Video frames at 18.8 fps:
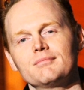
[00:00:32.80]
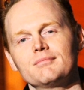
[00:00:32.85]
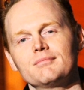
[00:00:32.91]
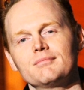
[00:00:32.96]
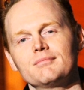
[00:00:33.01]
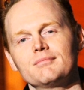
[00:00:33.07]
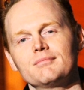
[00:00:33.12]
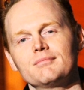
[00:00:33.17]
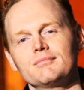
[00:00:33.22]

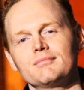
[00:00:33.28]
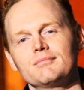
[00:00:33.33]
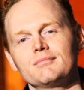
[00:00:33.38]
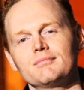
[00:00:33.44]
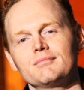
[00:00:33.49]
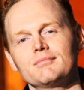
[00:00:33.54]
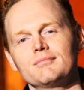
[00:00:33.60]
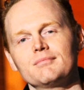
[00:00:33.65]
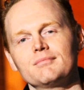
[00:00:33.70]

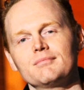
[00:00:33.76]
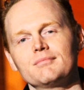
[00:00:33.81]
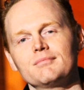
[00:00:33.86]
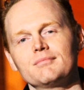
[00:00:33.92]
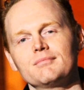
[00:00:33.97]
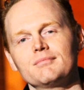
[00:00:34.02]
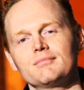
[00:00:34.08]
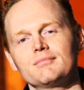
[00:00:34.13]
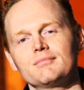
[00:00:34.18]

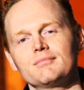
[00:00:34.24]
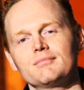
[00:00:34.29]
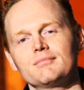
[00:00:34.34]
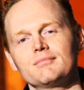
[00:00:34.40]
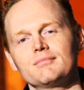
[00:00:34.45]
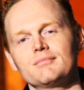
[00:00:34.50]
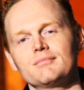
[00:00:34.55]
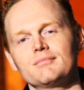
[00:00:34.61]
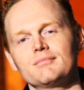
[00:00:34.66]

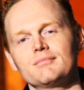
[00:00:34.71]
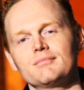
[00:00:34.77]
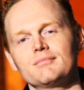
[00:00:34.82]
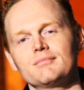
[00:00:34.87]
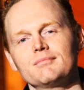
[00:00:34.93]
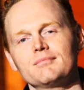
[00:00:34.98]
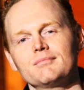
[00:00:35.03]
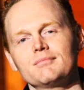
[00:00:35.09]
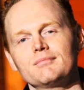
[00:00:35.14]

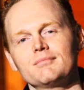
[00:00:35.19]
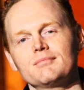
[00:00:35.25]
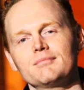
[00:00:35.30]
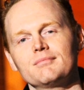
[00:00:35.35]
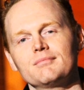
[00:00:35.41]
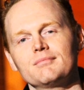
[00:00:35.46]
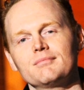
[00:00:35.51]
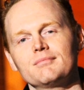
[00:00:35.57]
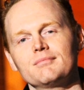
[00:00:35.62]

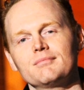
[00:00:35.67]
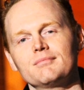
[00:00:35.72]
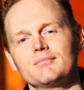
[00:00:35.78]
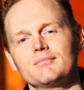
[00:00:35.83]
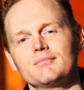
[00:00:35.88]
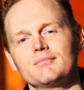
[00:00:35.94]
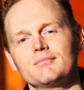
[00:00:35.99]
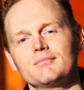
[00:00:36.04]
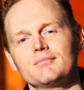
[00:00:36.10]

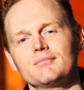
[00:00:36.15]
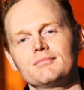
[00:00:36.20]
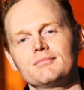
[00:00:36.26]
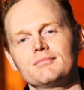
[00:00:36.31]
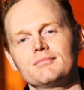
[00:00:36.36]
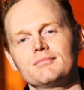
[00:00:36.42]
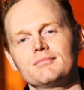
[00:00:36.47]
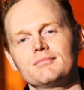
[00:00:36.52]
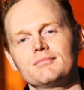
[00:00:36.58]

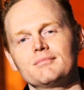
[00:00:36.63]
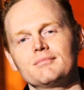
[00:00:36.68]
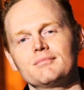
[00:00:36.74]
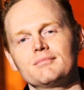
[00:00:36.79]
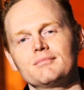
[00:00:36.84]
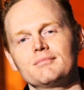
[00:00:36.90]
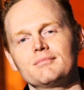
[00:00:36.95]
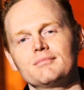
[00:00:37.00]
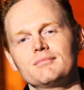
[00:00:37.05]

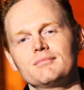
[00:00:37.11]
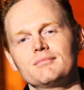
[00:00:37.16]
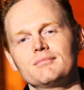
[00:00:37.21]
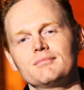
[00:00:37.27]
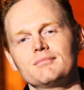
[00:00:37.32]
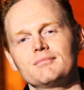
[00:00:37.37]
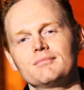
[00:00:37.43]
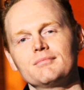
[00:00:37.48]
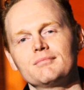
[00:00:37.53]

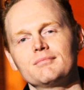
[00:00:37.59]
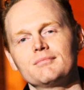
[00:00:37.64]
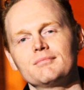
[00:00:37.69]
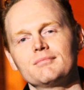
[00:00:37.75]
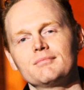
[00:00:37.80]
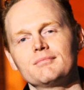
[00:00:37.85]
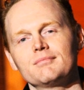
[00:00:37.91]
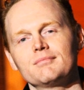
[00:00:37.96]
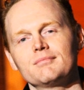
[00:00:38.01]

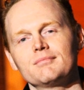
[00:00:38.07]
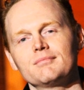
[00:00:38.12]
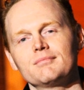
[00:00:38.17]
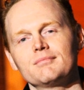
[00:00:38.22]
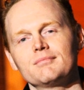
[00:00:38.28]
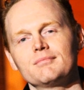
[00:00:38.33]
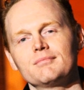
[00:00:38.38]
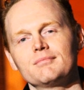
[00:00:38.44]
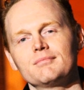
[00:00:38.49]

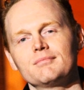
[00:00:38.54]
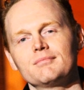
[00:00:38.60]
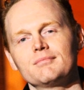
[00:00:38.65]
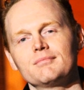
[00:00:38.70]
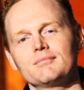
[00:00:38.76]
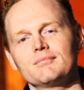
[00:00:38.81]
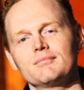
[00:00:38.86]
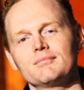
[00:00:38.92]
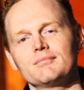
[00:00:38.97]

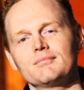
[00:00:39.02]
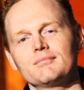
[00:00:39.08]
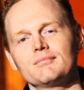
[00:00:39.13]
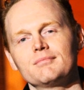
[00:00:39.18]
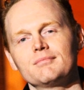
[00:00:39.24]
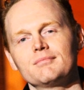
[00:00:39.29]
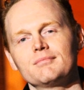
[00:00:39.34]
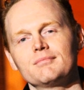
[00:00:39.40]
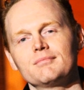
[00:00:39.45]

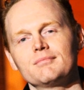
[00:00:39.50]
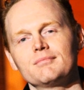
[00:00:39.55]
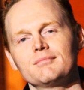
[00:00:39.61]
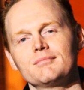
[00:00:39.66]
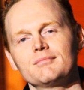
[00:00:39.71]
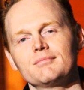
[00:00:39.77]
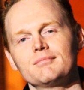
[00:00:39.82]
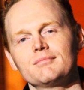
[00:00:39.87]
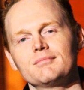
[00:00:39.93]

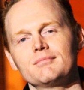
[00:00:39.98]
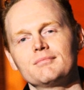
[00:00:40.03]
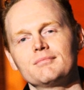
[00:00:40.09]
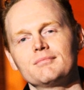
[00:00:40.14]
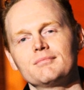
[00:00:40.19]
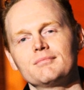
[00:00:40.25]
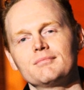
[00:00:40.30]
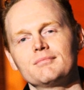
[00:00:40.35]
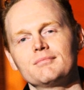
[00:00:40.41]

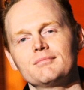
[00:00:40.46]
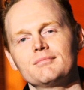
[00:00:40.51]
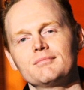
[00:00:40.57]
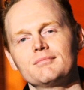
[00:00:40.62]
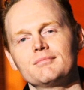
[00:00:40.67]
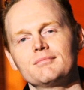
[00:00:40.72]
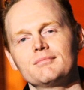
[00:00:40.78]
The face doesn't move, so there is nothing to read.